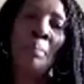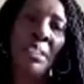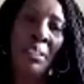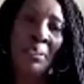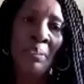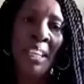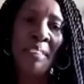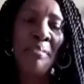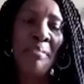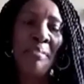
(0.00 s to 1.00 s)
the
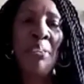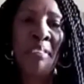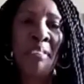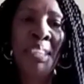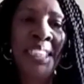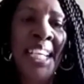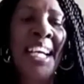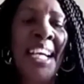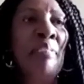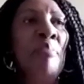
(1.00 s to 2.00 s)
UK for a period of my
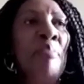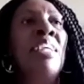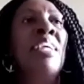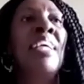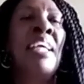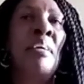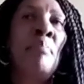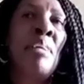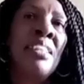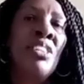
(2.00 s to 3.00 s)
time, and then I came
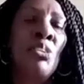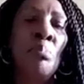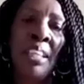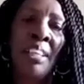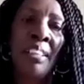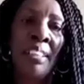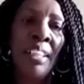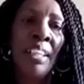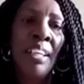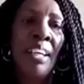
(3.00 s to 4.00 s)
back to Jamaica
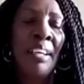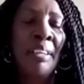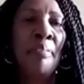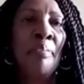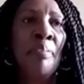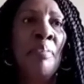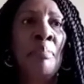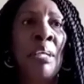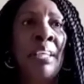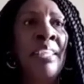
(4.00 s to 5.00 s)
with
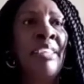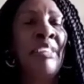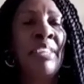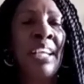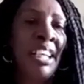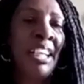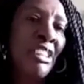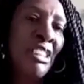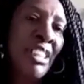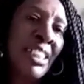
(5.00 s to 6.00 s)
my, at a
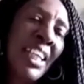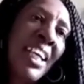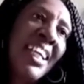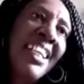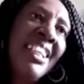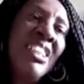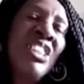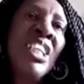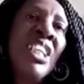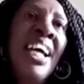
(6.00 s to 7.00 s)
younger
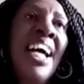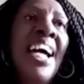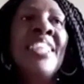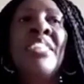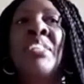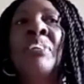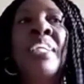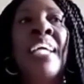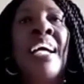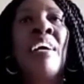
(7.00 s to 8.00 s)
stage. And so
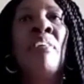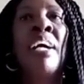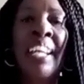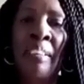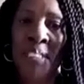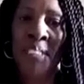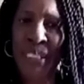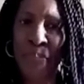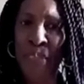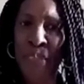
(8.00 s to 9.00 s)
now I have this
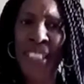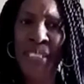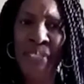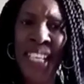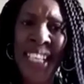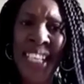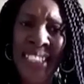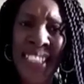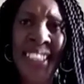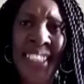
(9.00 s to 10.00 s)
mix of an
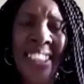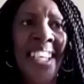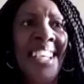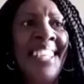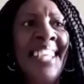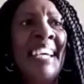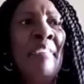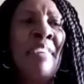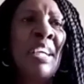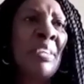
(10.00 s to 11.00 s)
accent that
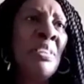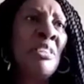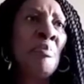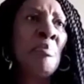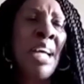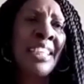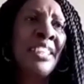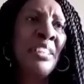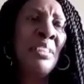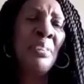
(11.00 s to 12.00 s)
if I go back
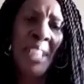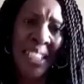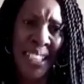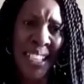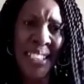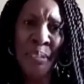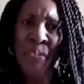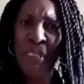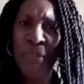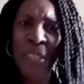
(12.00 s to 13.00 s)
to the UK, they ask me
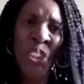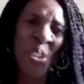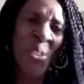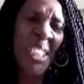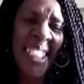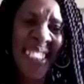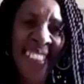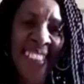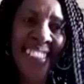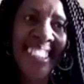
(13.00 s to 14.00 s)
if I'm
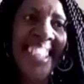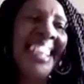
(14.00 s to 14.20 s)
Australian. Yeah.